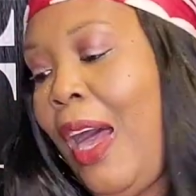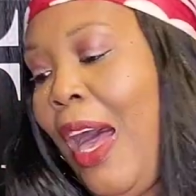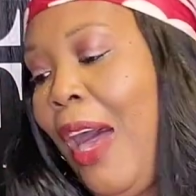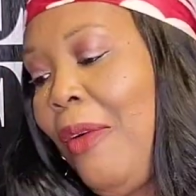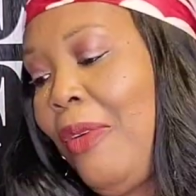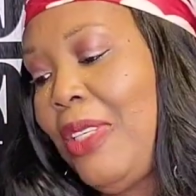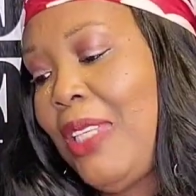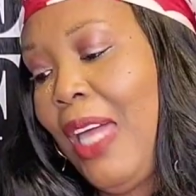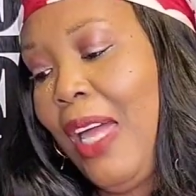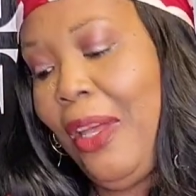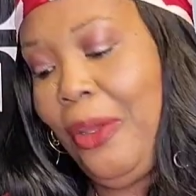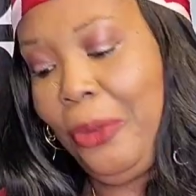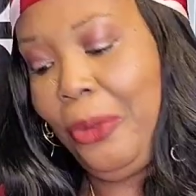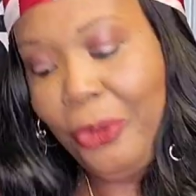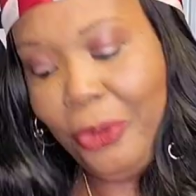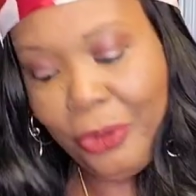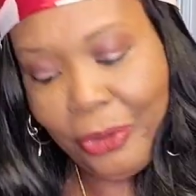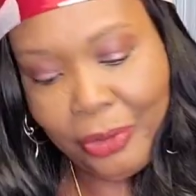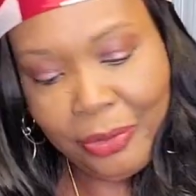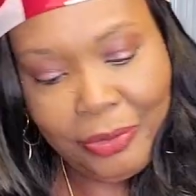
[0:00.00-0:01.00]
I was like,
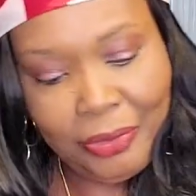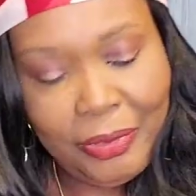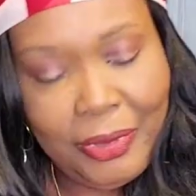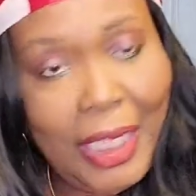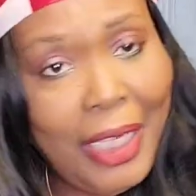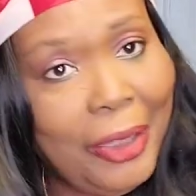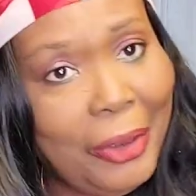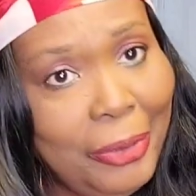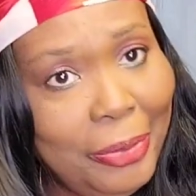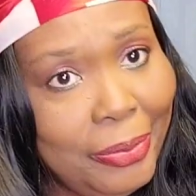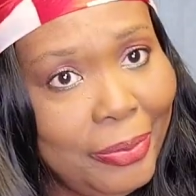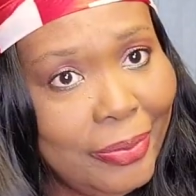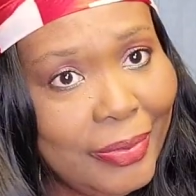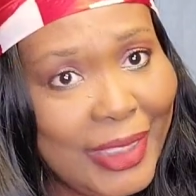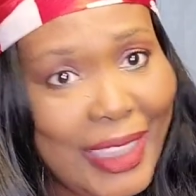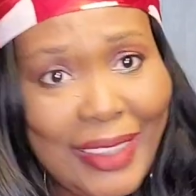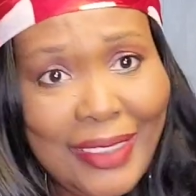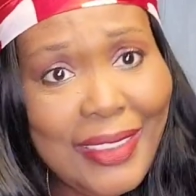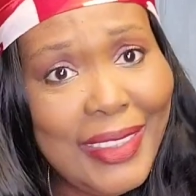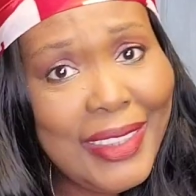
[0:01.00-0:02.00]
oh no,
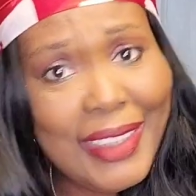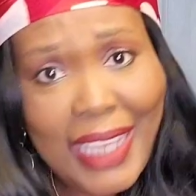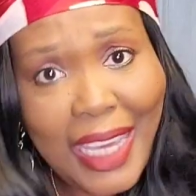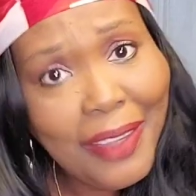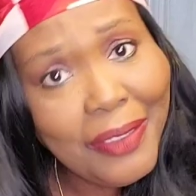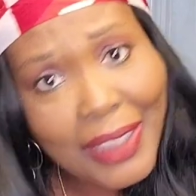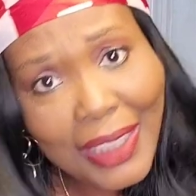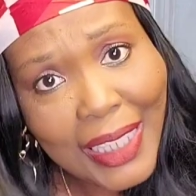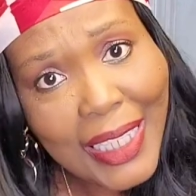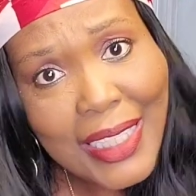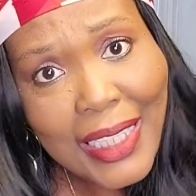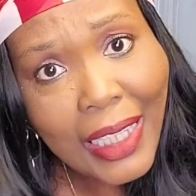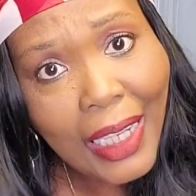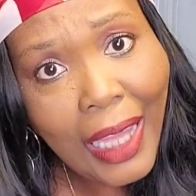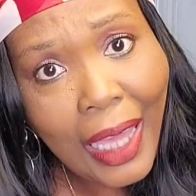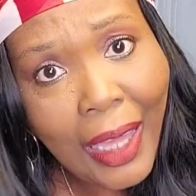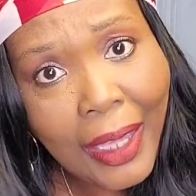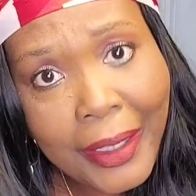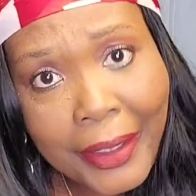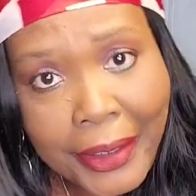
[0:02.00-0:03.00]
the devil is a
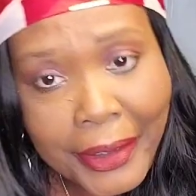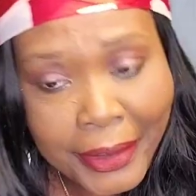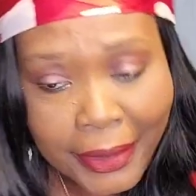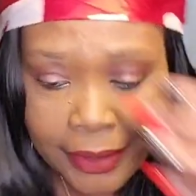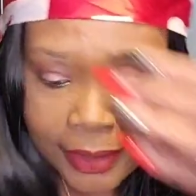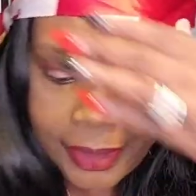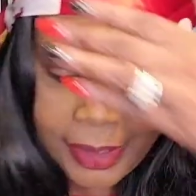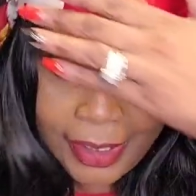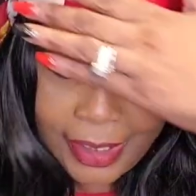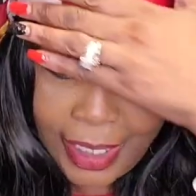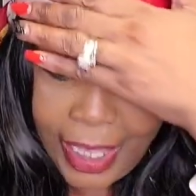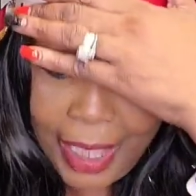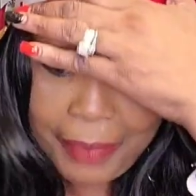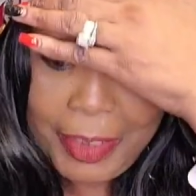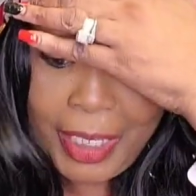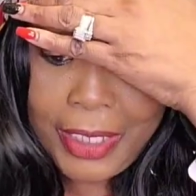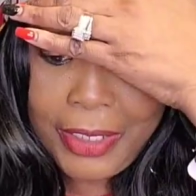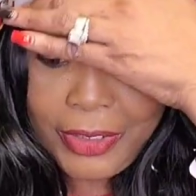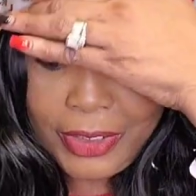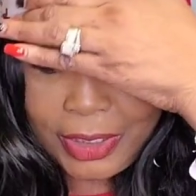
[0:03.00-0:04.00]
liar.
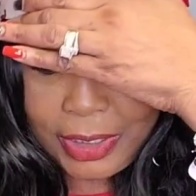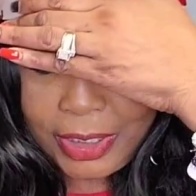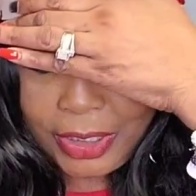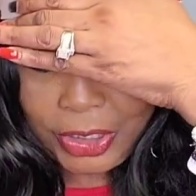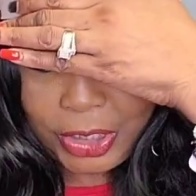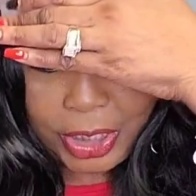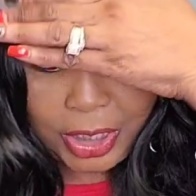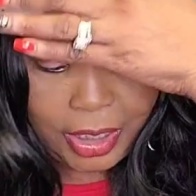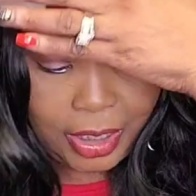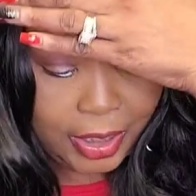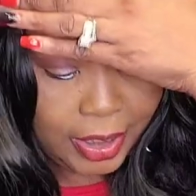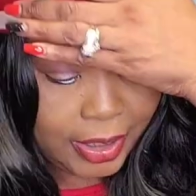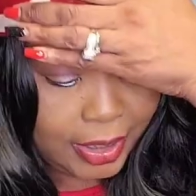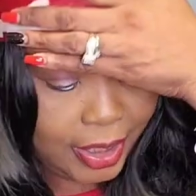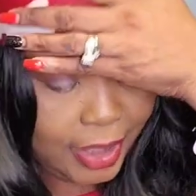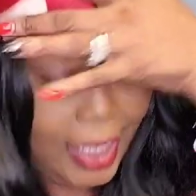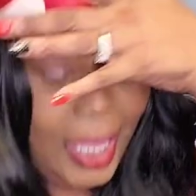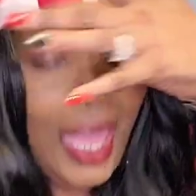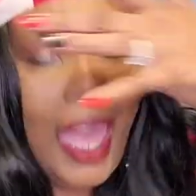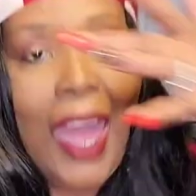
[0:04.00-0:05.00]
I'm not using this
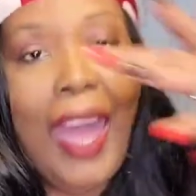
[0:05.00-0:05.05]
cheese.